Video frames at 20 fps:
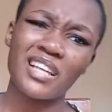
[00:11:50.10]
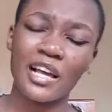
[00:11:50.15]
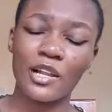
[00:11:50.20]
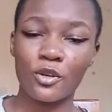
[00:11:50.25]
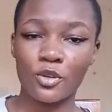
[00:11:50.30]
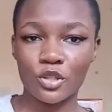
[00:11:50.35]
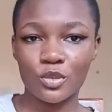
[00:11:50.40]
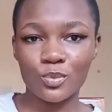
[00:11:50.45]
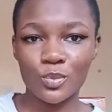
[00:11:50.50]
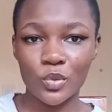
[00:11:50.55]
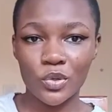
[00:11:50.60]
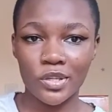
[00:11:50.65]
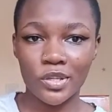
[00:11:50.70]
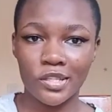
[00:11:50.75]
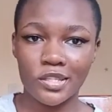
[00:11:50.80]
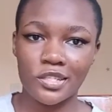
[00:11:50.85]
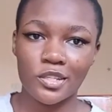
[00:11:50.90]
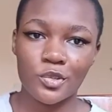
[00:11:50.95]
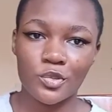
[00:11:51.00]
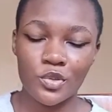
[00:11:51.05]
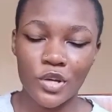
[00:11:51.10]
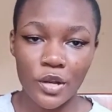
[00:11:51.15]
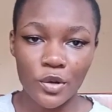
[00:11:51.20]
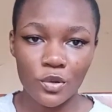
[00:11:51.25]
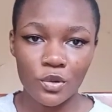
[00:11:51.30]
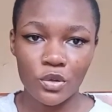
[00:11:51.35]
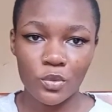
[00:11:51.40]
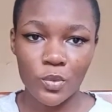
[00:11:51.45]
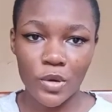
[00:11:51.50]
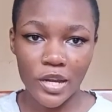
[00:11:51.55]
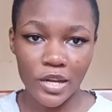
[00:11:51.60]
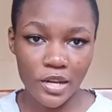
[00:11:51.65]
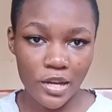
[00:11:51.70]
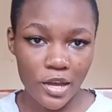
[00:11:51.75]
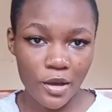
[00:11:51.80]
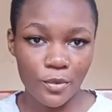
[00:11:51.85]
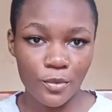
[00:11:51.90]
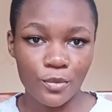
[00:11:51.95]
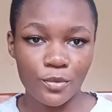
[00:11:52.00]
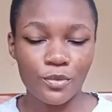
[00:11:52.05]
a lot more easier to handle right
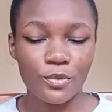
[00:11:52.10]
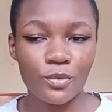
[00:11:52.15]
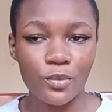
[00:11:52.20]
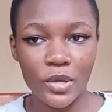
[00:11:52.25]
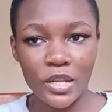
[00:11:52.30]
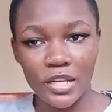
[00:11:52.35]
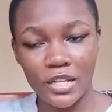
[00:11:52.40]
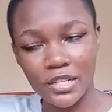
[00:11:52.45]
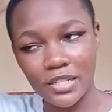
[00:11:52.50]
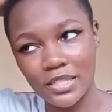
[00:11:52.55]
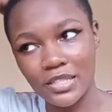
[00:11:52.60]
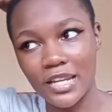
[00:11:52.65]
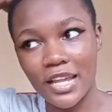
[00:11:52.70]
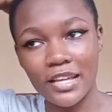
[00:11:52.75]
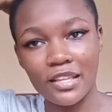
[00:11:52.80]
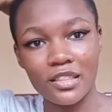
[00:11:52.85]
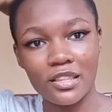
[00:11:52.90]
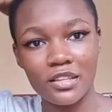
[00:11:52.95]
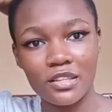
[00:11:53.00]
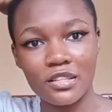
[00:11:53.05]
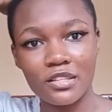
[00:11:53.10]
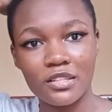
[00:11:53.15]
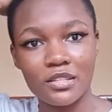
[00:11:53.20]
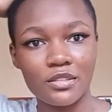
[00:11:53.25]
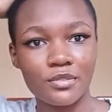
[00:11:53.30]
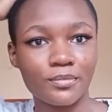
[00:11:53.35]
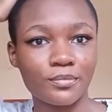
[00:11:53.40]
now when it's like this.